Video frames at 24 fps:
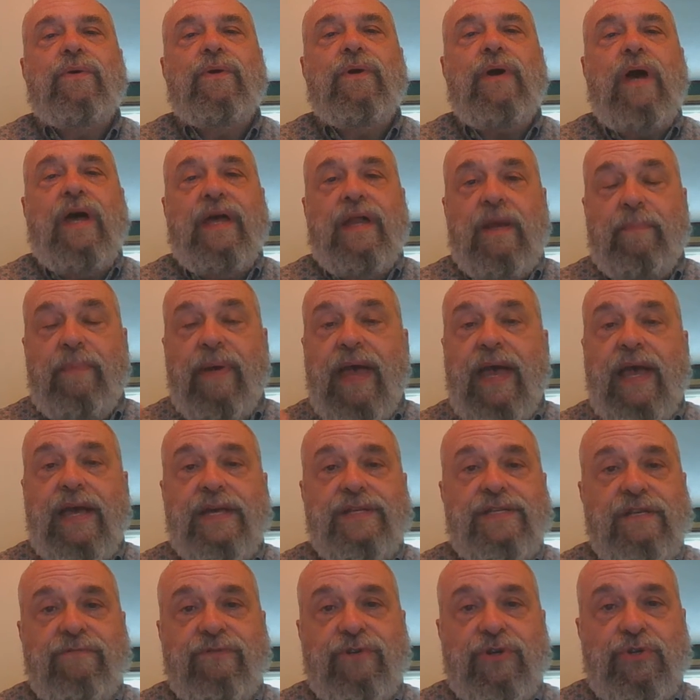in a
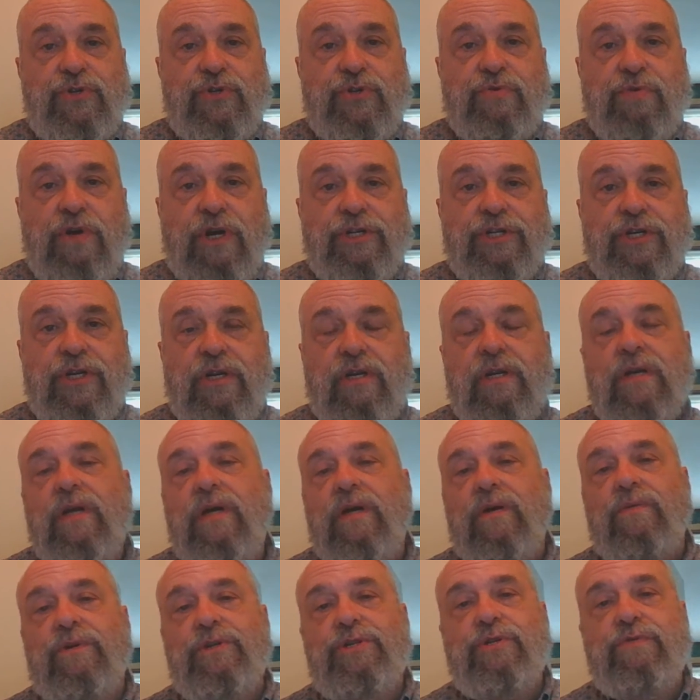passive construction,
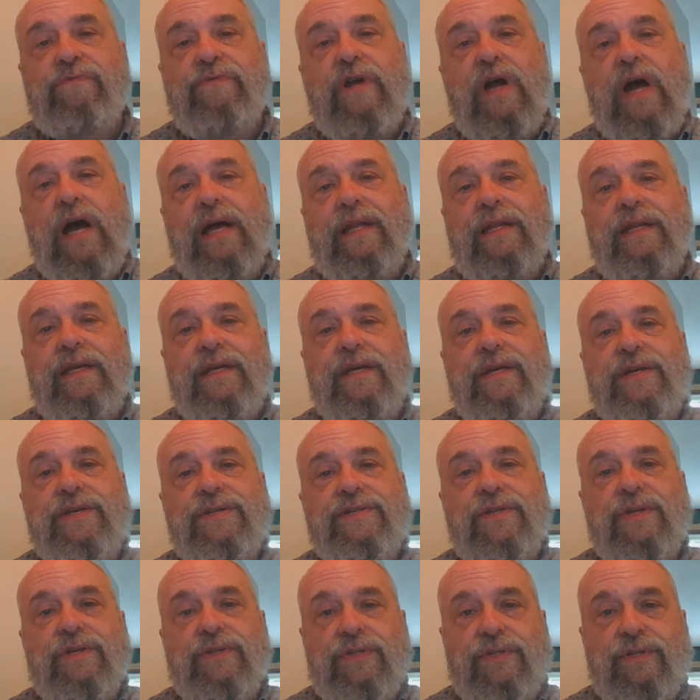what you've got
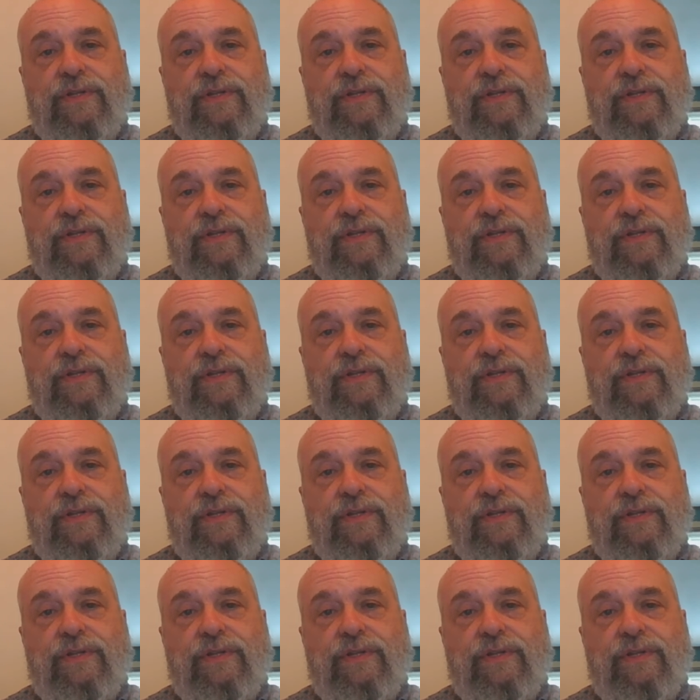is